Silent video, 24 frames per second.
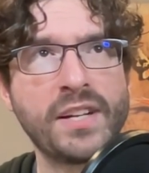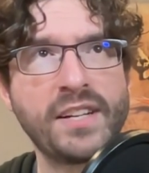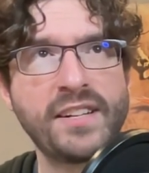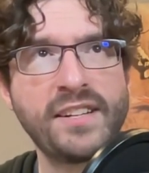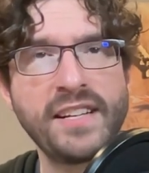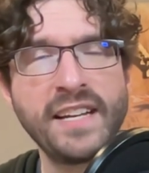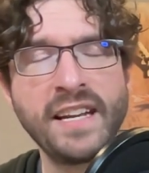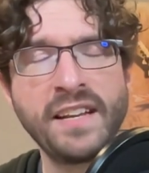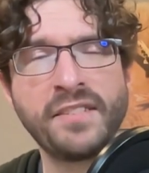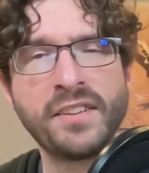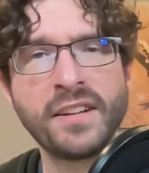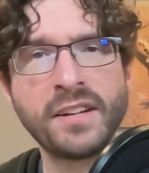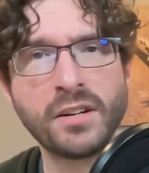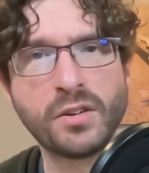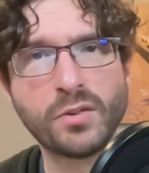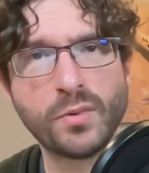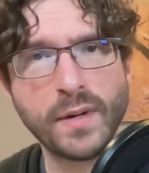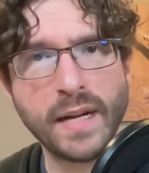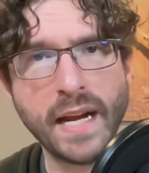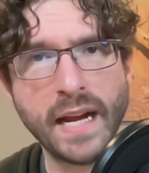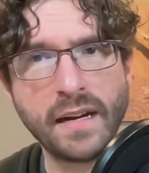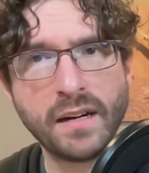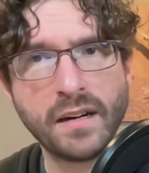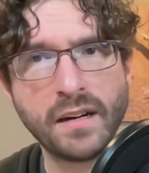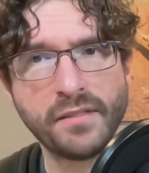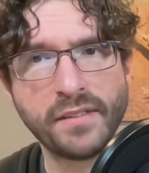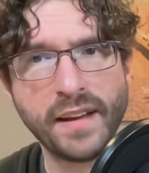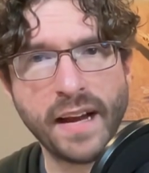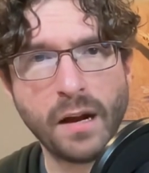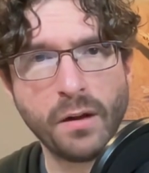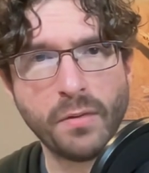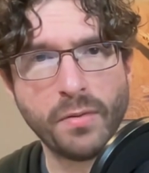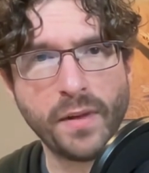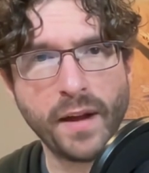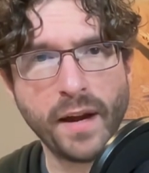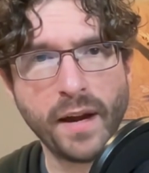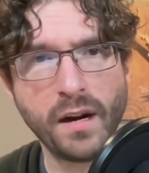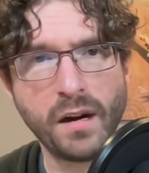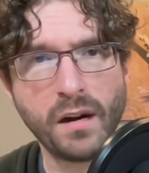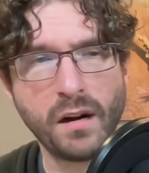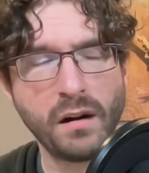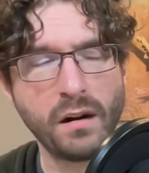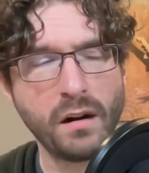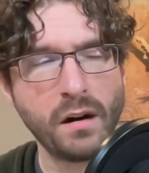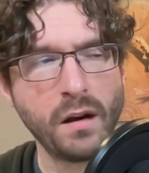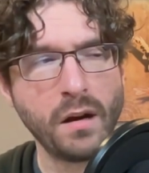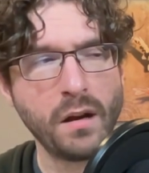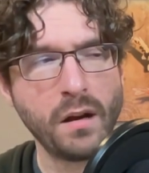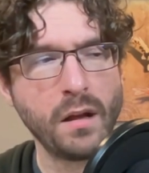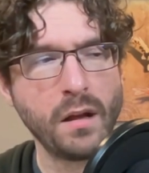decent creators out there,